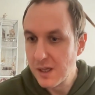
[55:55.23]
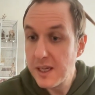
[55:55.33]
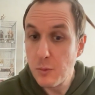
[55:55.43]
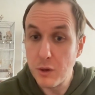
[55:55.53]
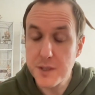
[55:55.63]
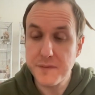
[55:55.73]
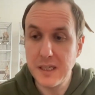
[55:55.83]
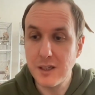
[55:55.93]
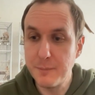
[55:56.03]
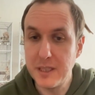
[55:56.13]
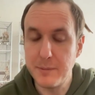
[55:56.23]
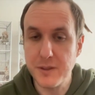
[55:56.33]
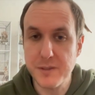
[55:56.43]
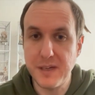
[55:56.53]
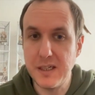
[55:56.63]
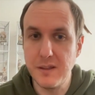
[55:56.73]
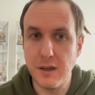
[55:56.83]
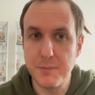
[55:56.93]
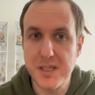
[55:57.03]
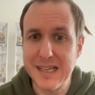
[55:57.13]
He was feeling like a big boss man.
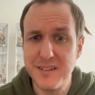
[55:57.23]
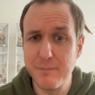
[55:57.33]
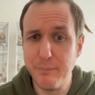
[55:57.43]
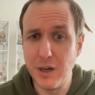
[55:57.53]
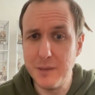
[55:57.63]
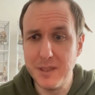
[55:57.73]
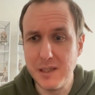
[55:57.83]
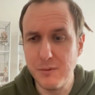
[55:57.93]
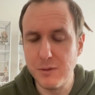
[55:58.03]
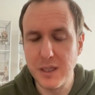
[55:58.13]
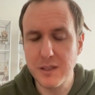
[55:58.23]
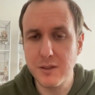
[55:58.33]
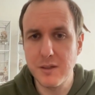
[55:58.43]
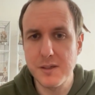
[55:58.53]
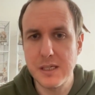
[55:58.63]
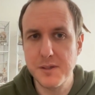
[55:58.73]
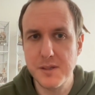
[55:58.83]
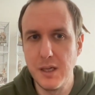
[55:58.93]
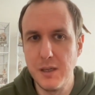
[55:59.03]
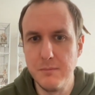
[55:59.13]
I'm just glad he doesn't bite me anymore. My goodness, that was
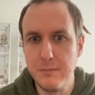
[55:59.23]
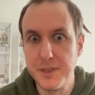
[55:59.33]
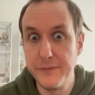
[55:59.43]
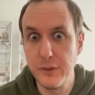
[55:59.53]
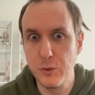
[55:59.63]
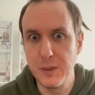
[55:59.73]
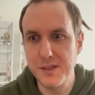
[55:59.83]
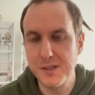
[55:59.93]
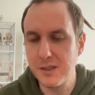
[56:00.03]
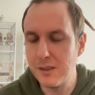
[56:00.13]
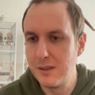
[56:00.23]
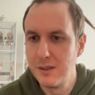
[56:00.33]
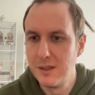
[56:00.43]
difficult at the start.